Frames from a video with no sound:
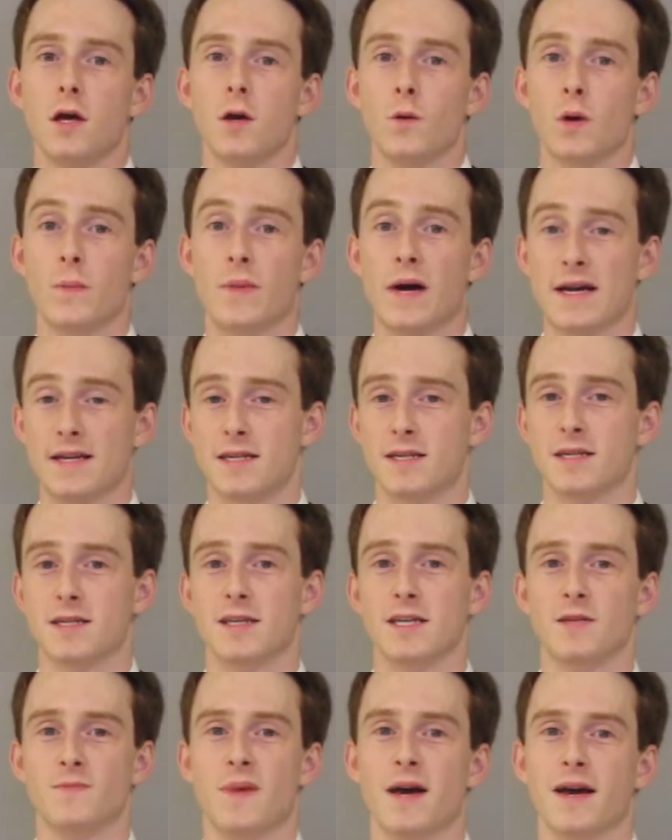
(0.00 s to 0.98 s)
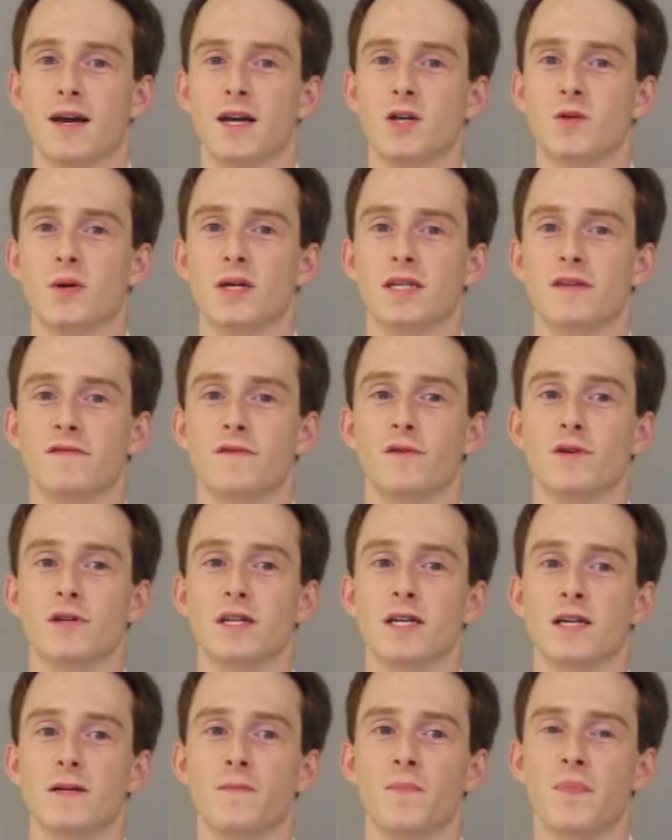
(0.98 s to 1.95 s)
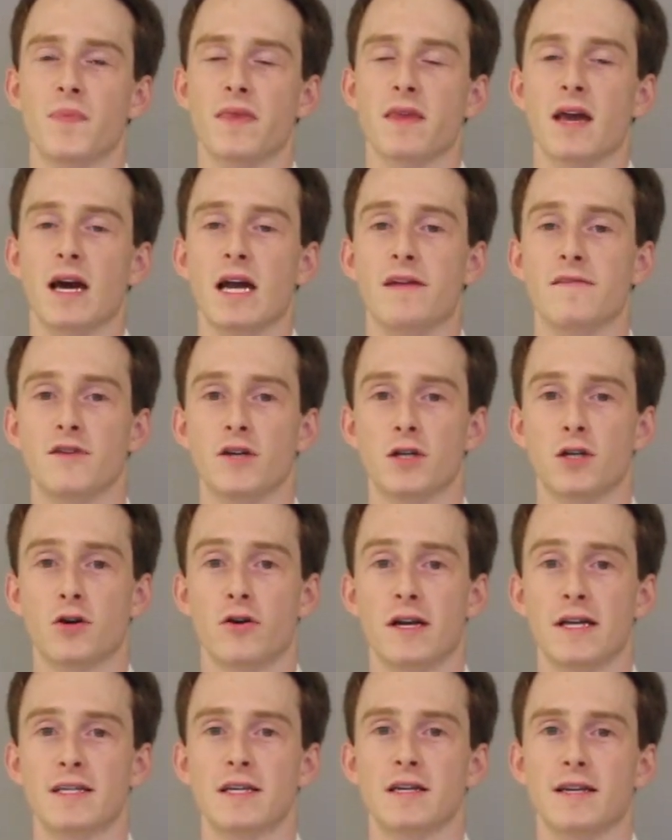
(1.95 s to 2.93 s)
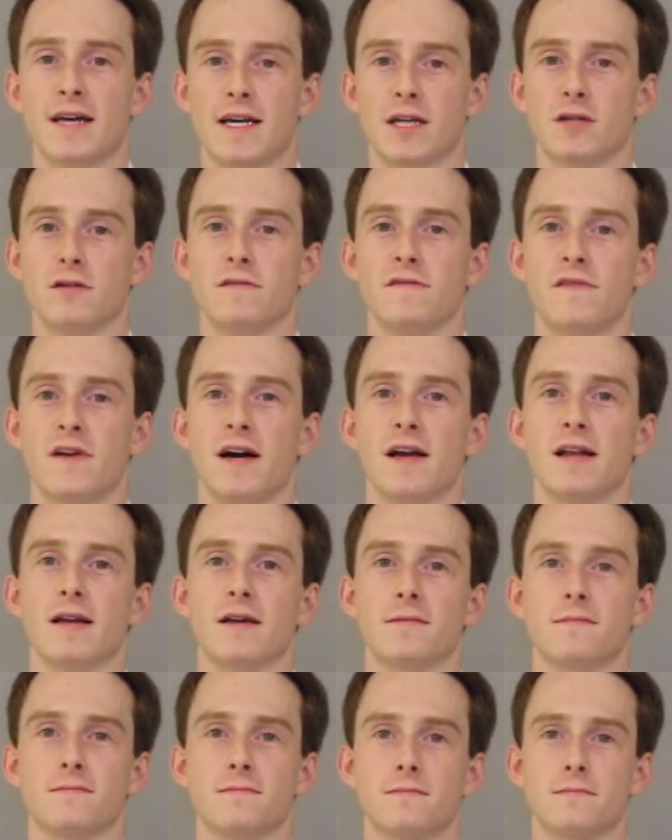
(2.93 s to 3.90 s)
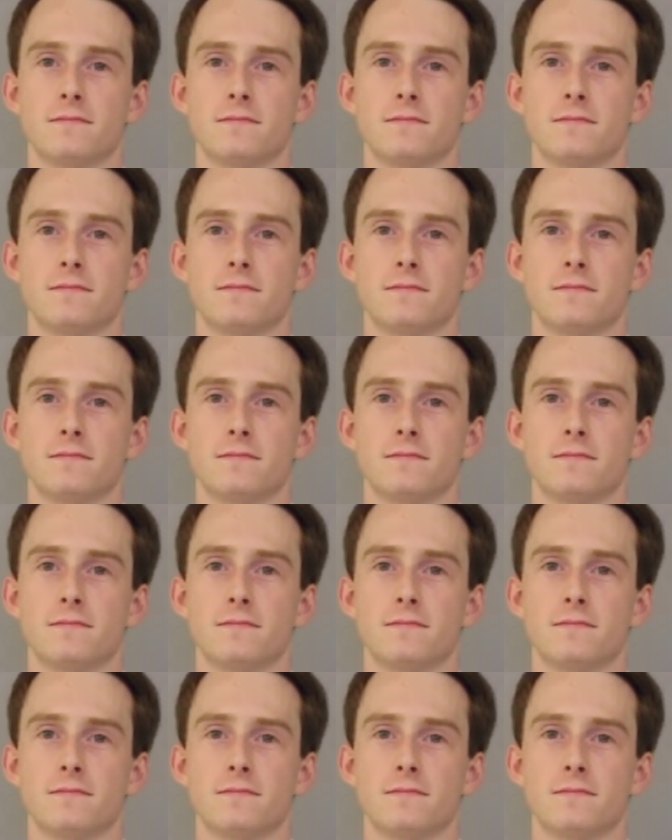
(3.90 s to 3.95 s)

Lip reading: We patented this back in 2014, and have just gone into national filing.